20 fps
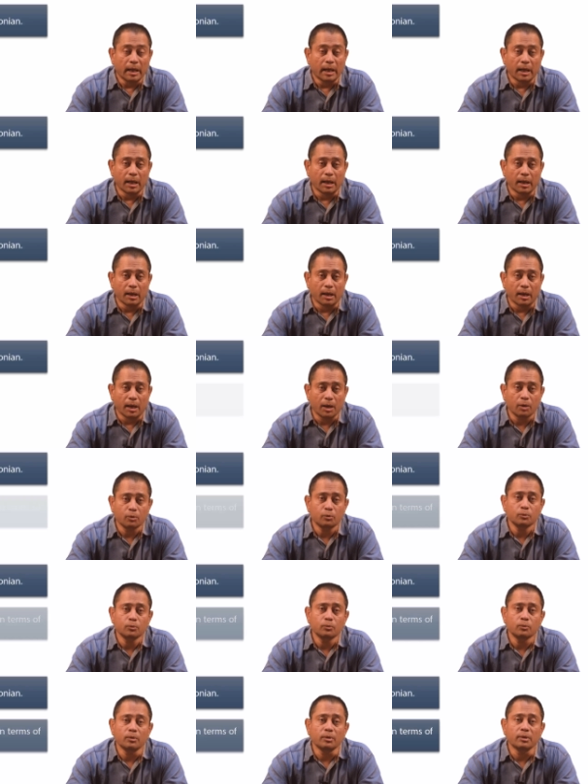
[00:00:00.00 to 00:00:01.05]
uh, how
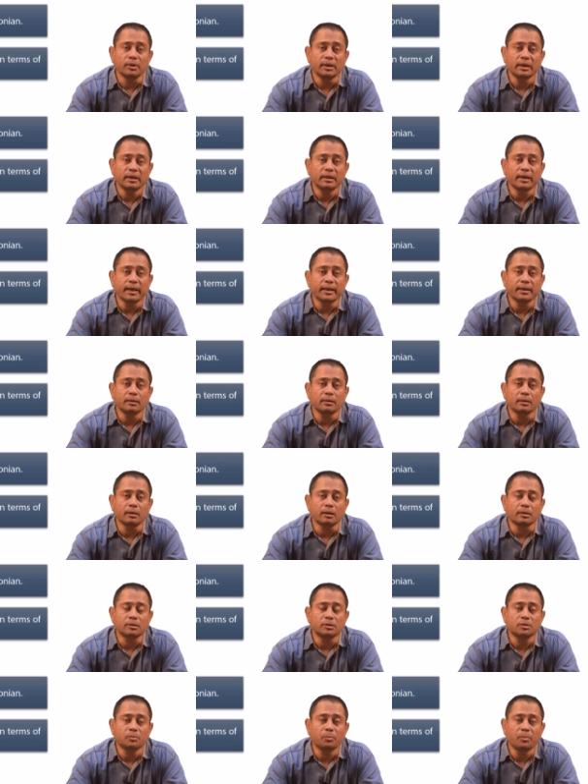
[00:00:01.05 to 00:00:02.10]
to rewrite
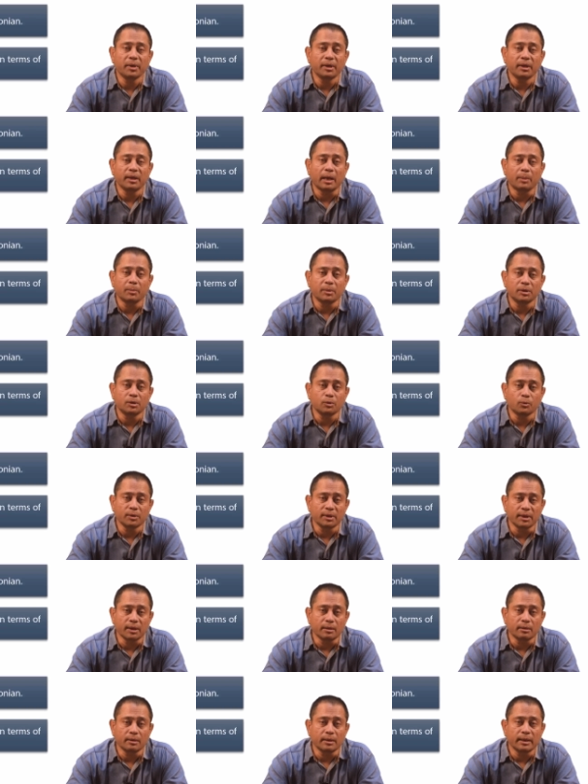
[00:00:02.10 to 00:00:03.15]
a spin
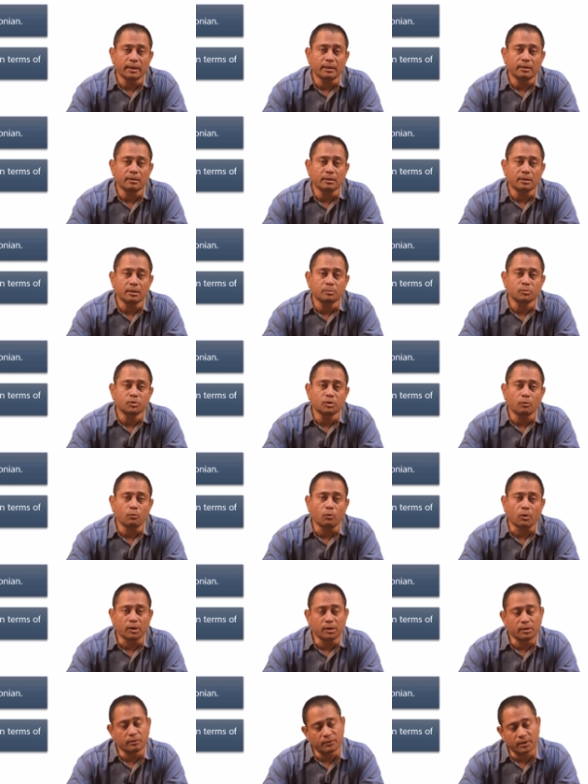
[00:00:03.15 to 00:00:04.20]
Hamiltonian in terms of
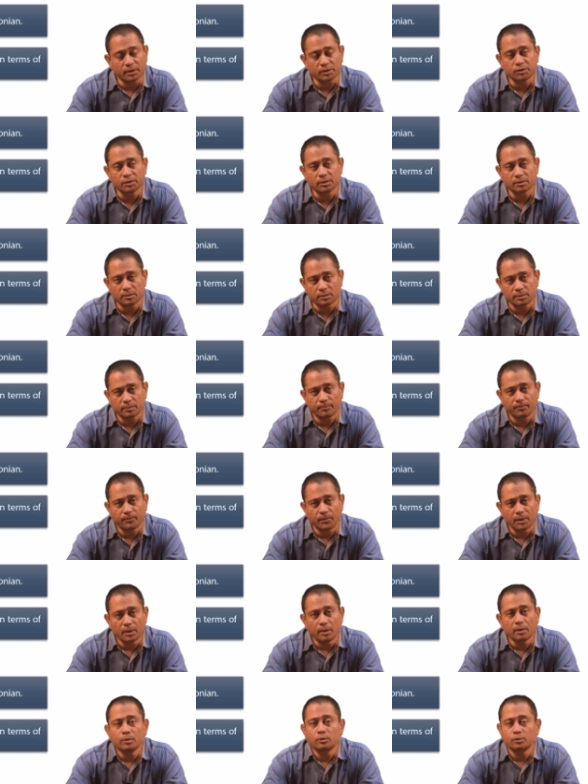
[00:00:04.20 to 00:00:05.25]
Wannier functions.
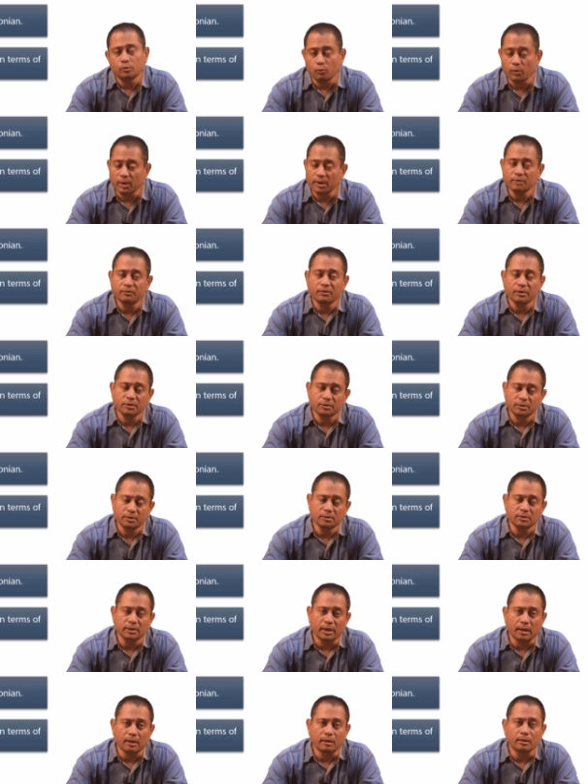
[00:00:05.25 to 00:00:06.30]
So Wannier
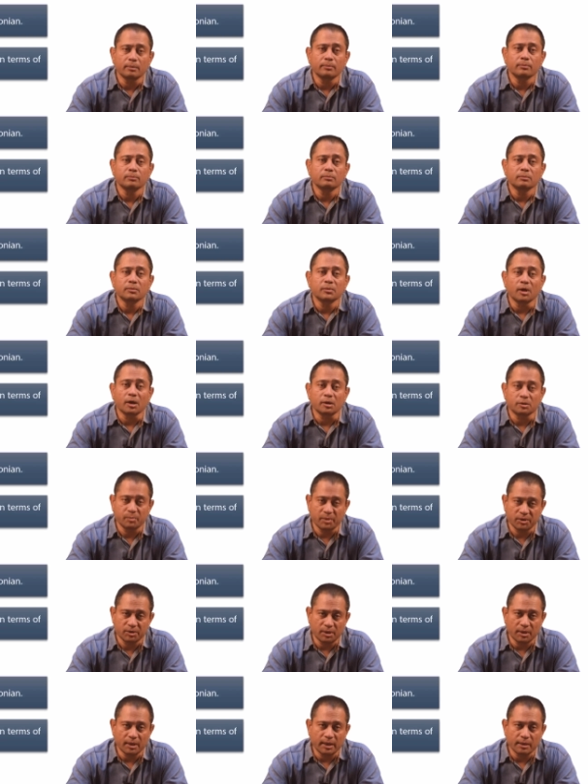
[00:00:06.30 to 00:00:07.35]
functions are a
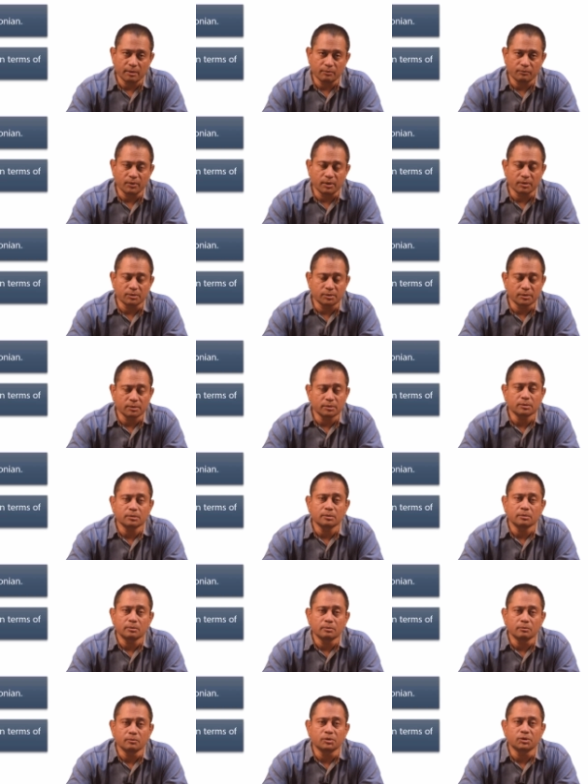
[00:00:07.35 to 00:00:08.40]
special kind of functions
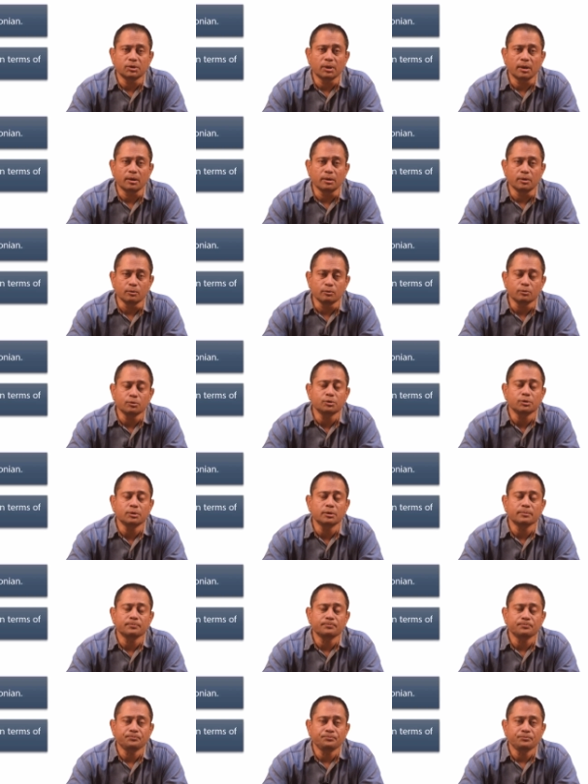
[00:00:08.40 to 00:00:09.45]
which are used
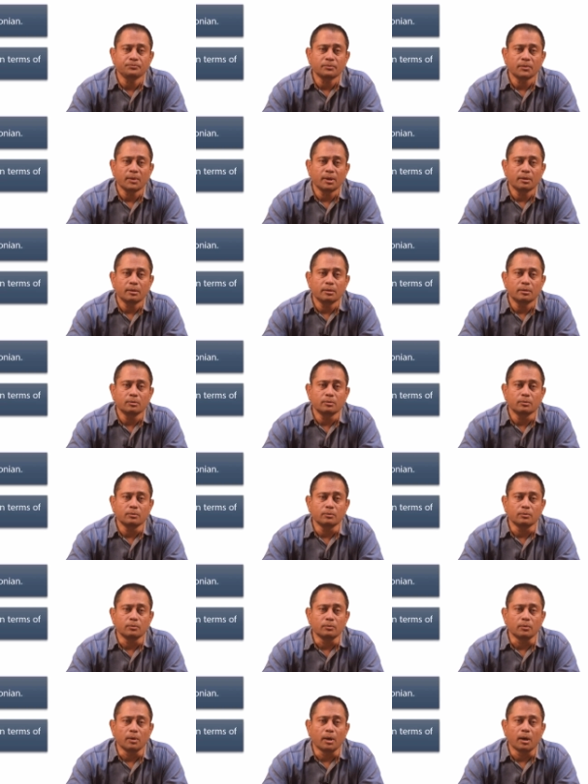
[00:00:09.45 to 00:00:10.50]

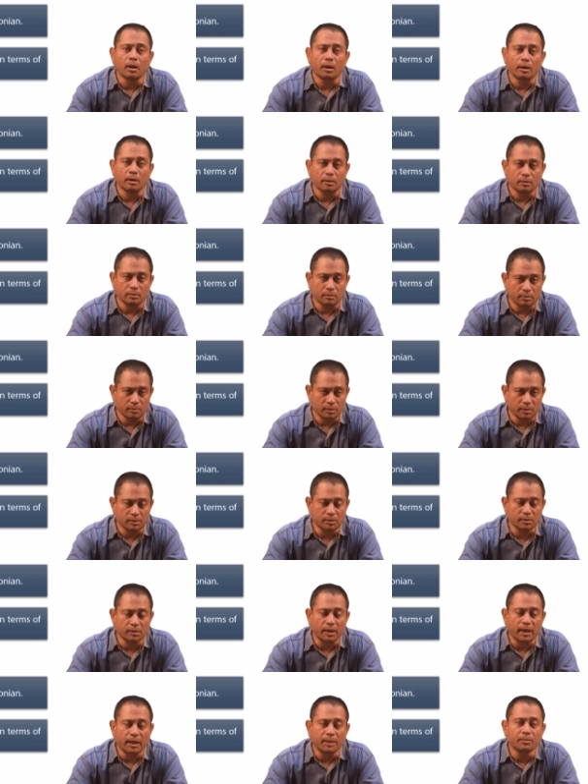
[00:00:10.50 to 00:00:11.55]
to uh,
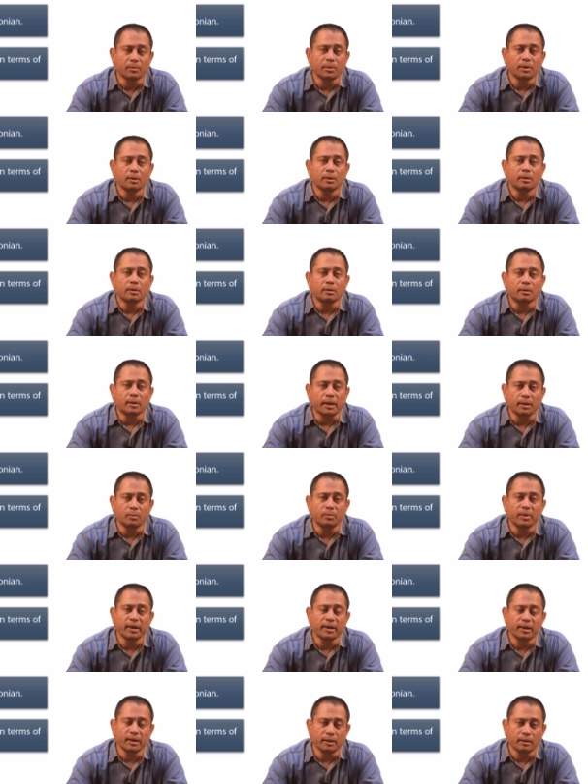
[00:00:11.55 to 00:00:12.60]
describe tight
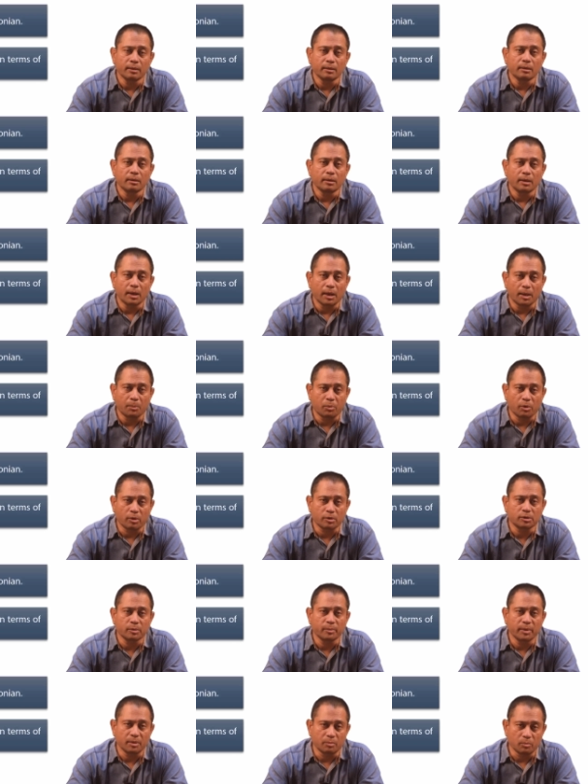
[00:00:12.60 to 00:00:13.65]
binding
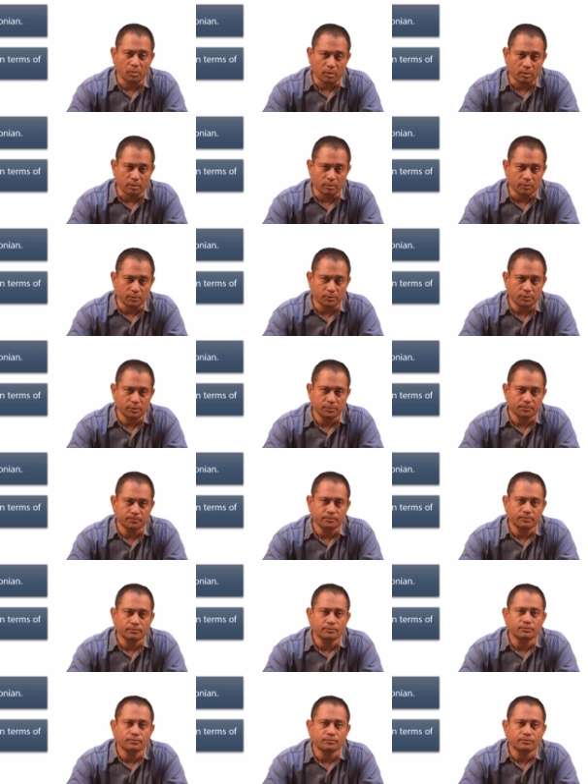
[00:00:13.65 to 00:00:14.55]
approximate models.